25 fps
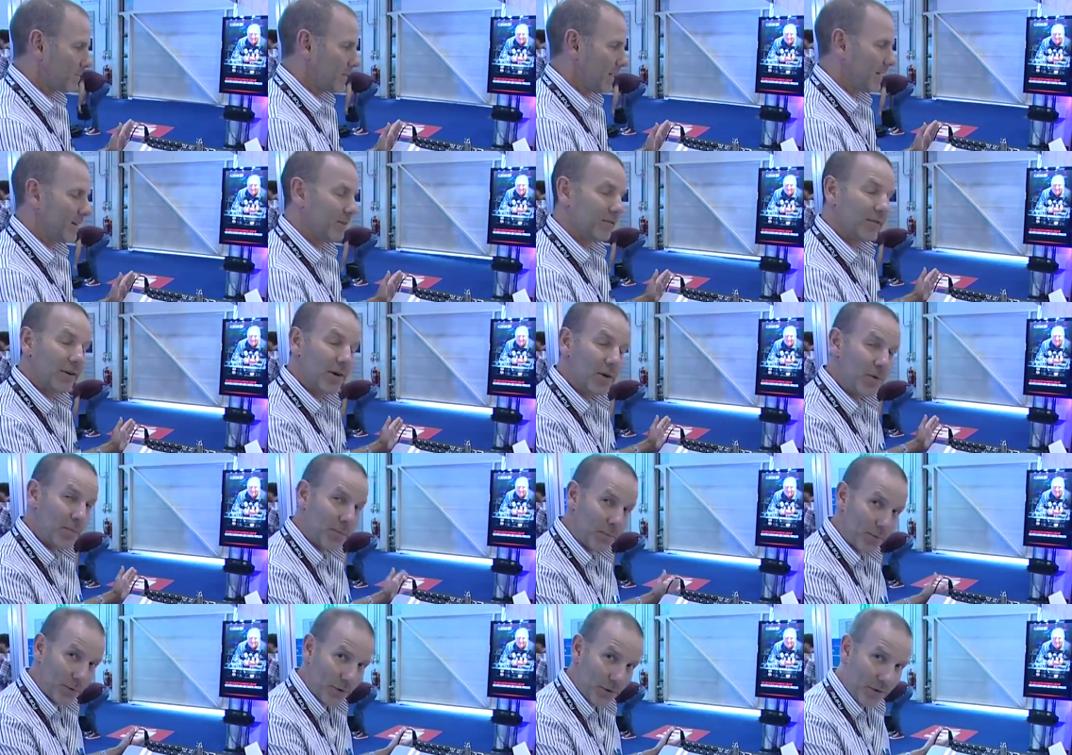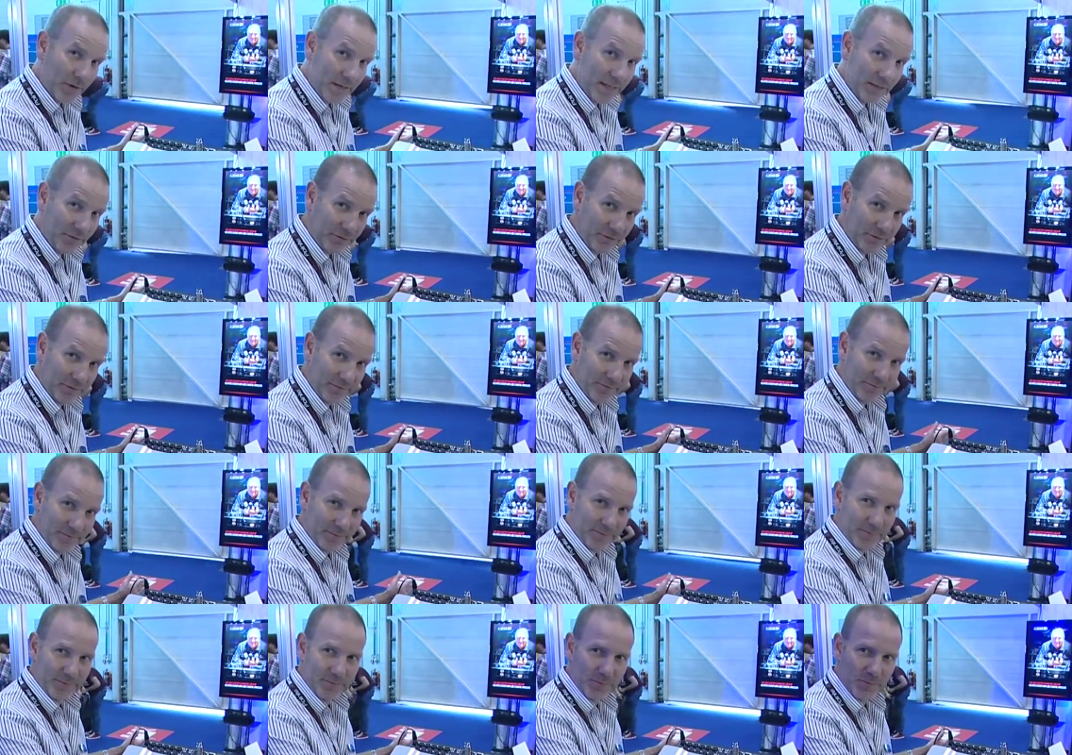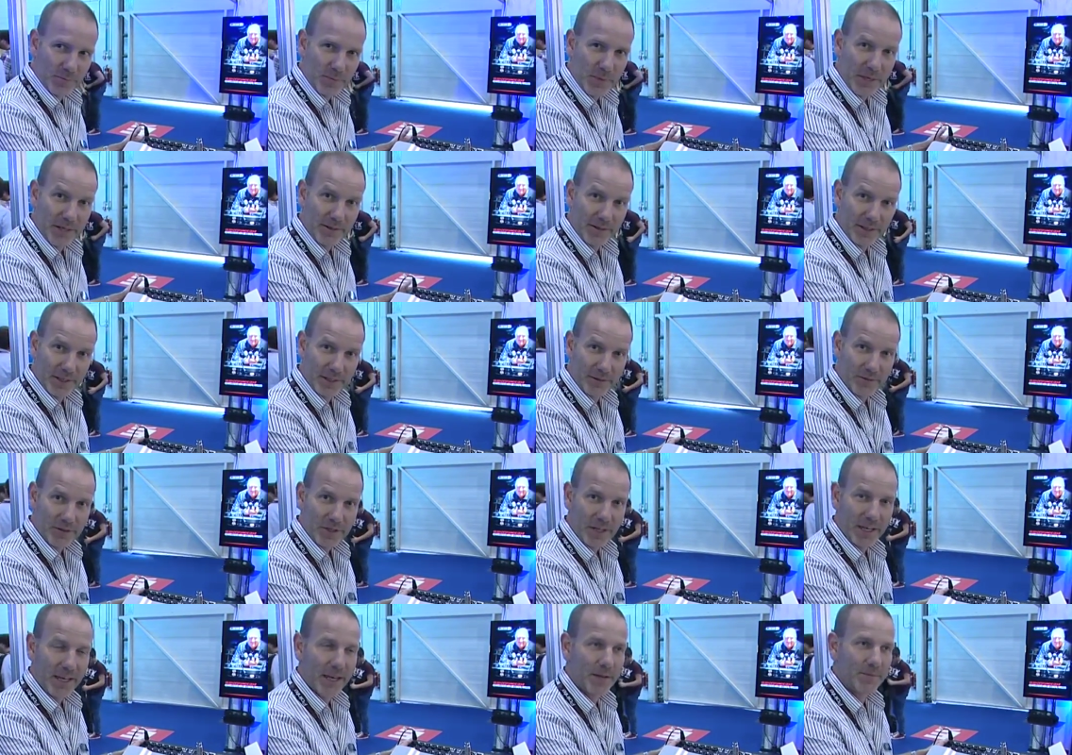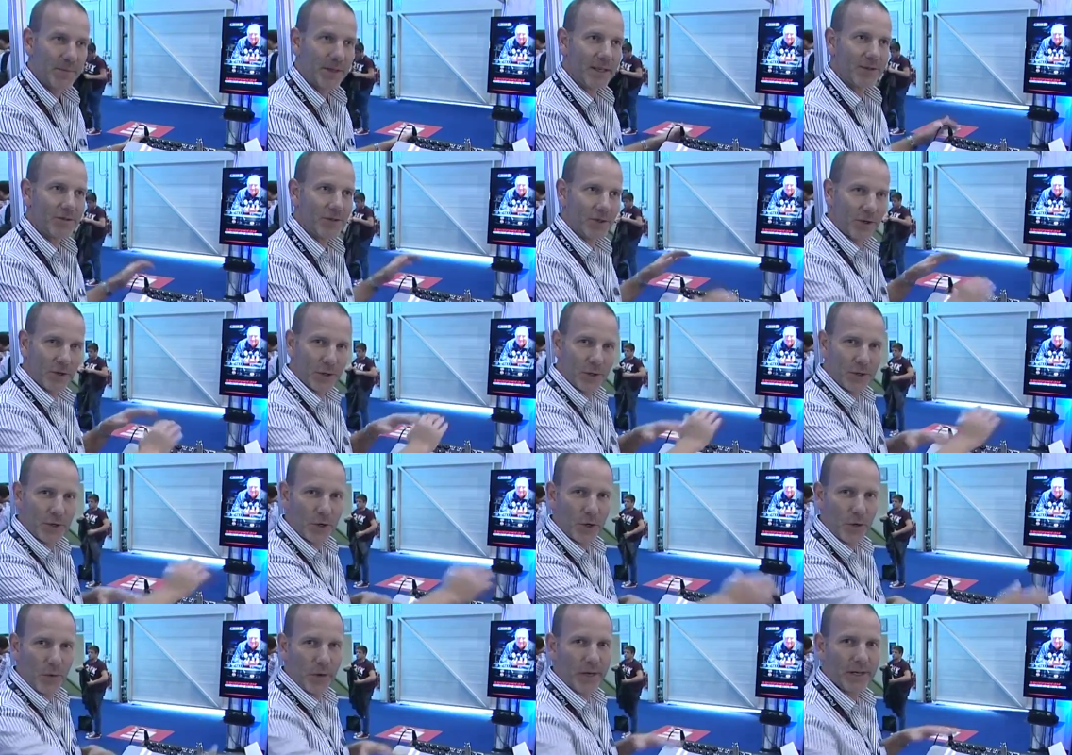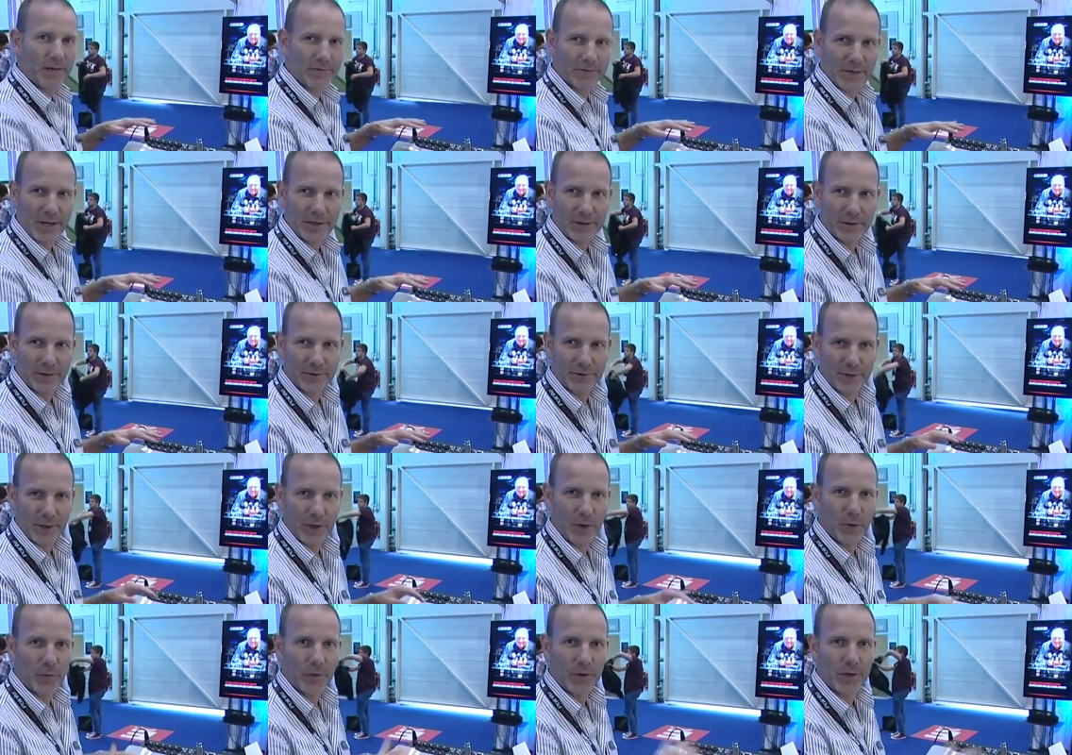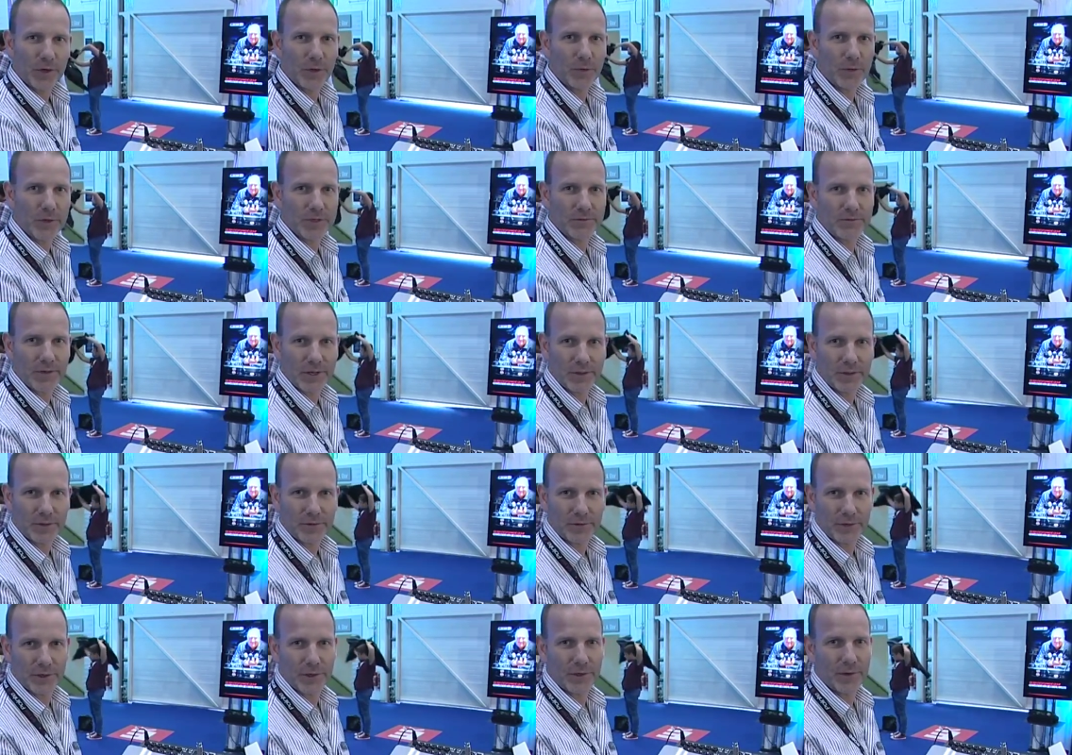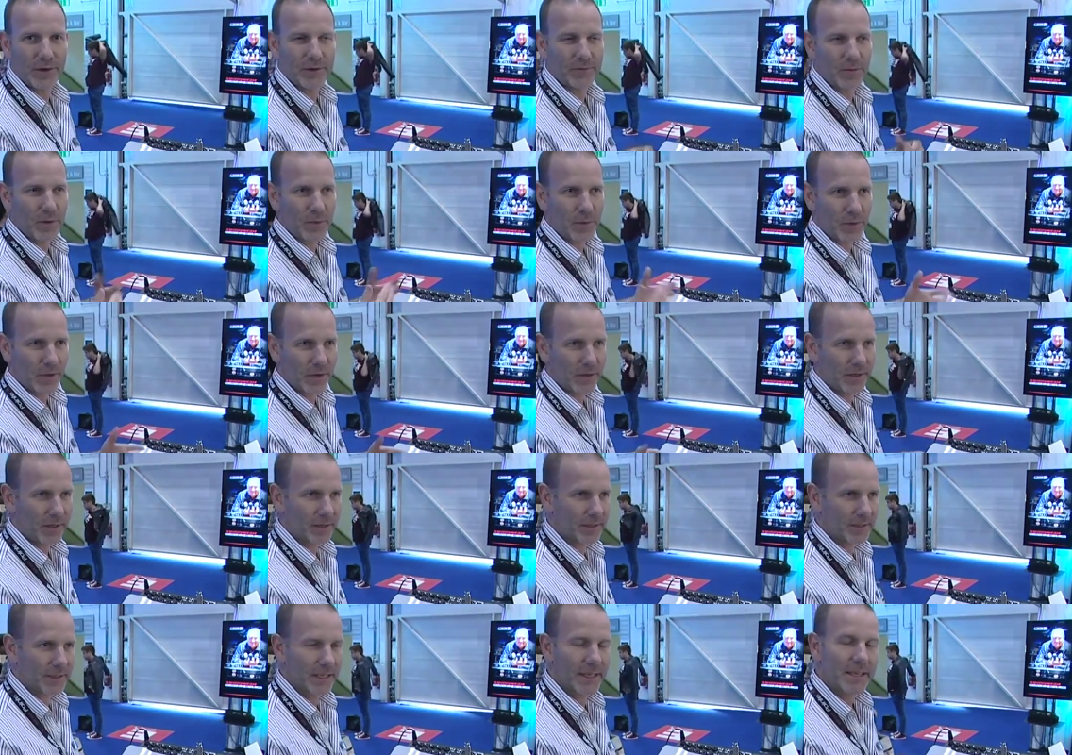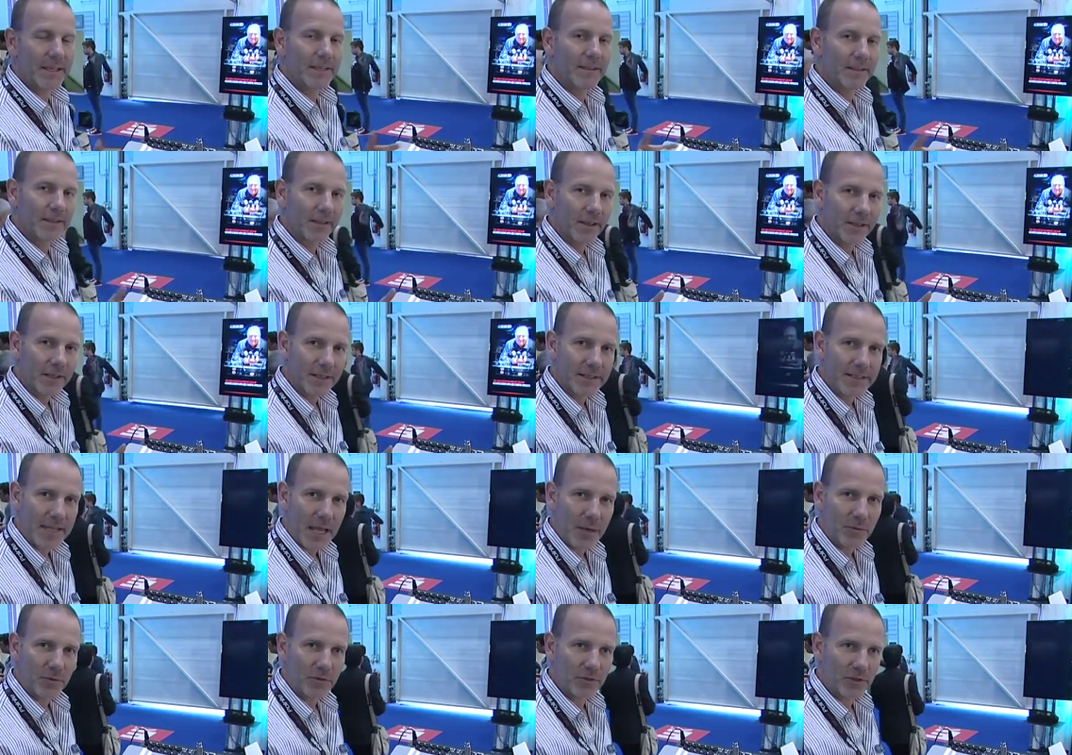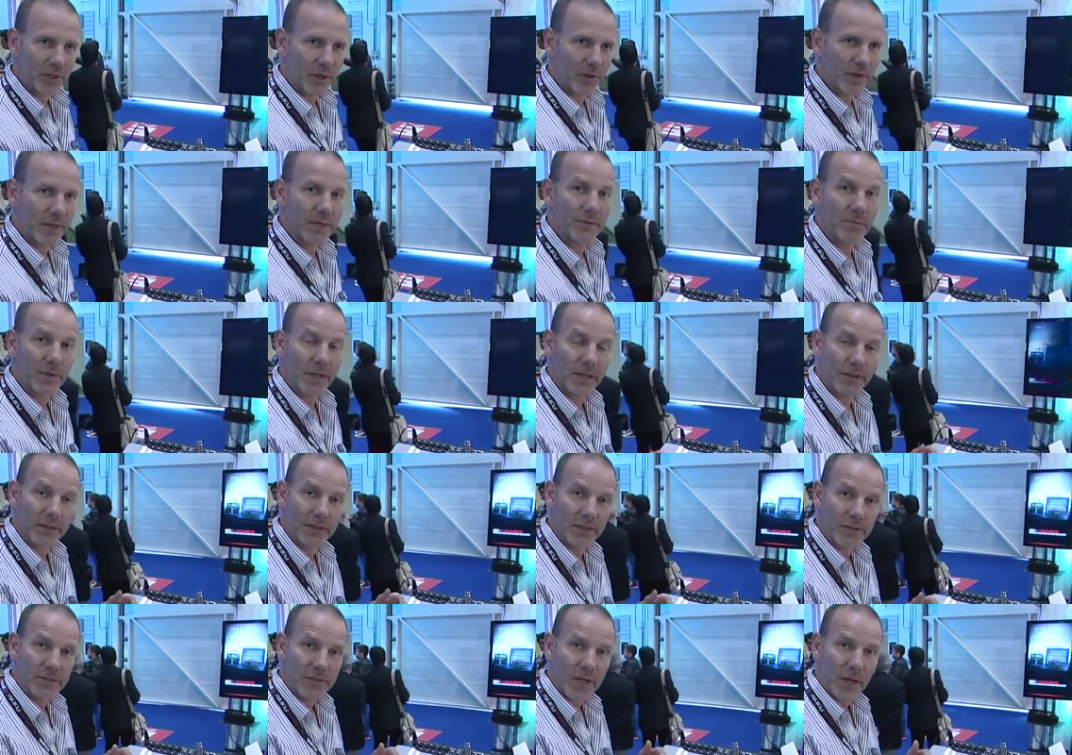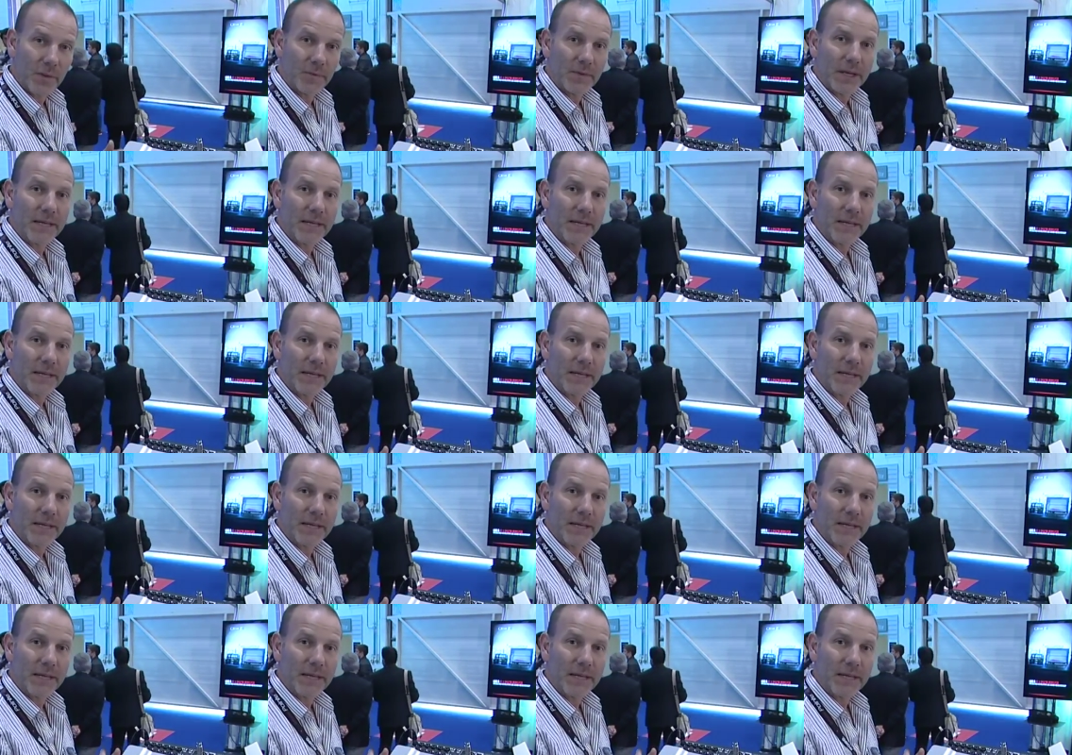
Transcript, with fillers: in a very brief period of time, that's a quick run through, a whirlwind run through of the product. A lot of depth to it, but on a top